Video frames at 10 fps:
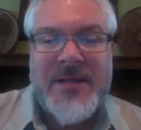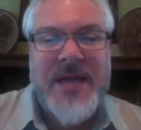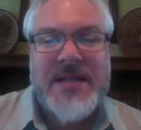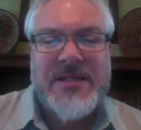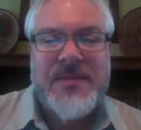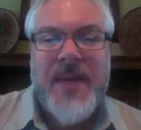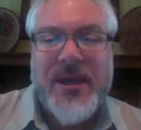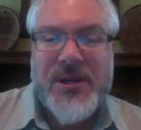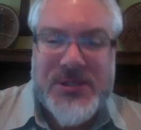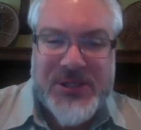
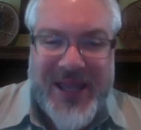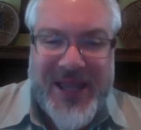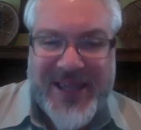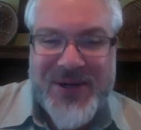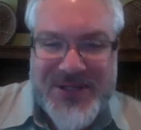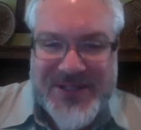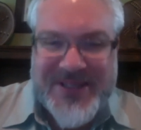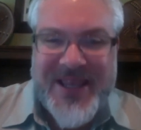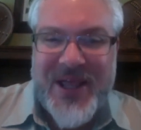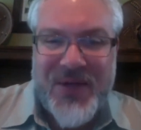tastemakers like
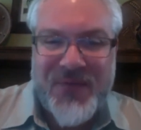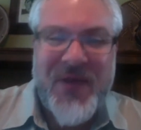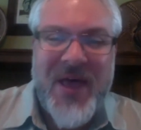yourself,